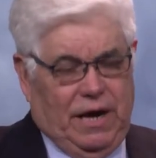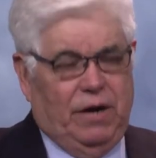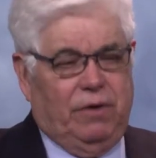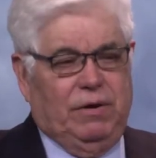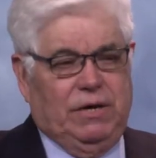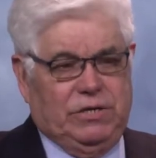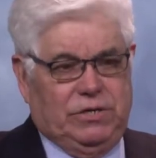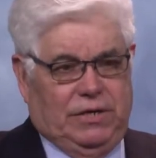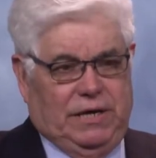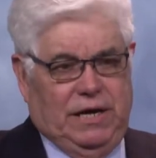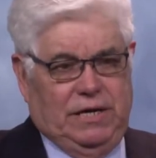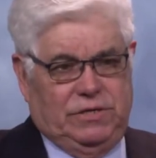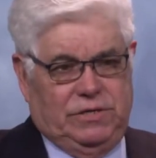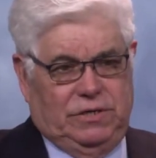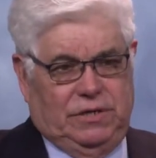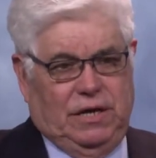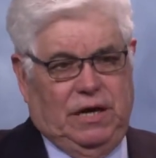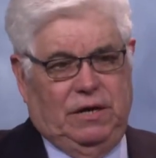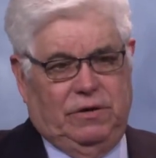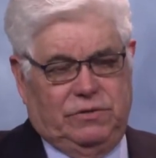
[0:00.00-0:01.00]
higher
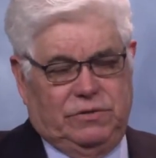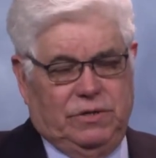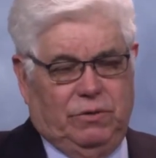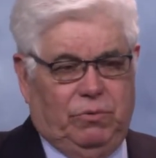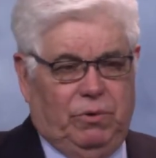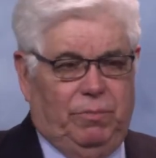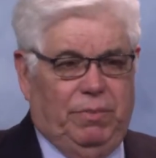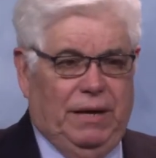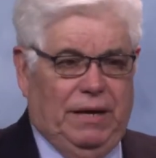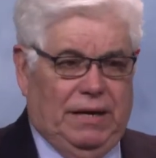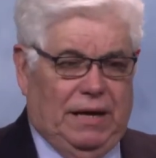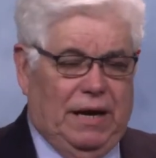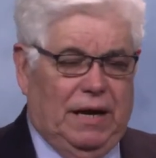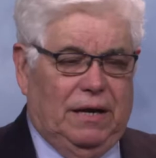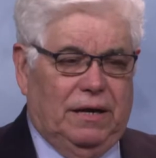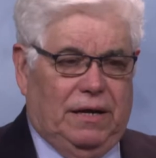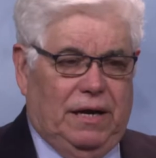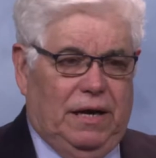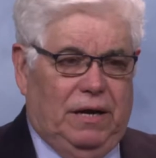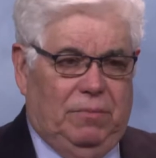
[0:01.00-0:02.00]
education dollars that were being
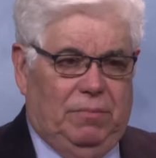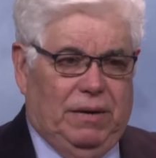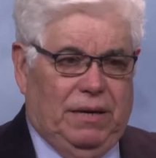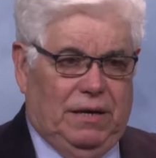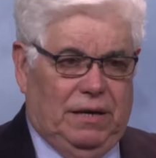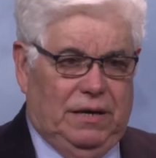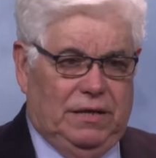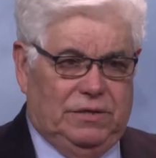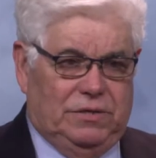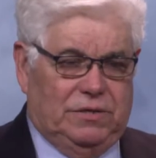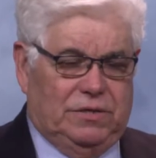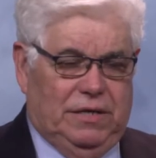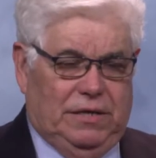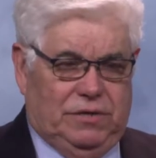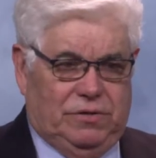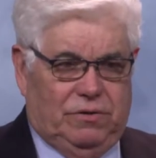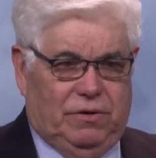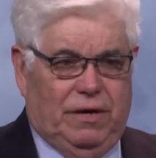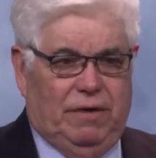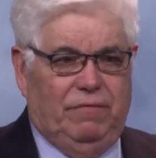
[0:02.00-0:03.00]
allocated by the
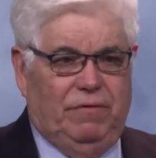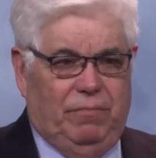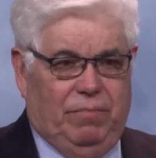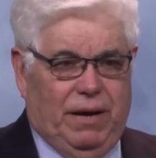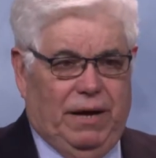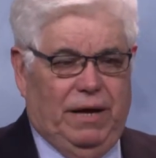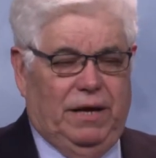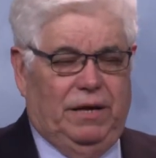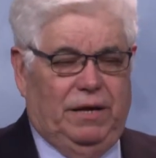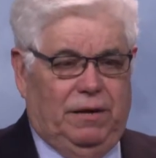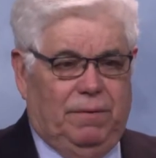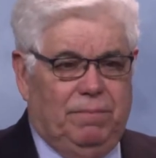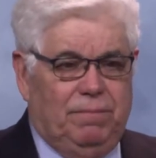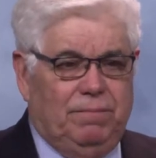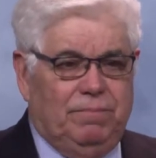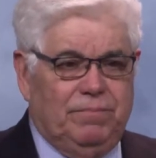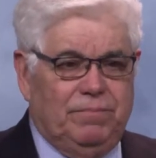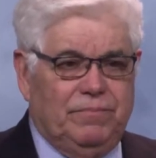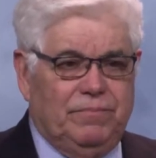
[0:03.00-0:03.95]
legislature every biennium.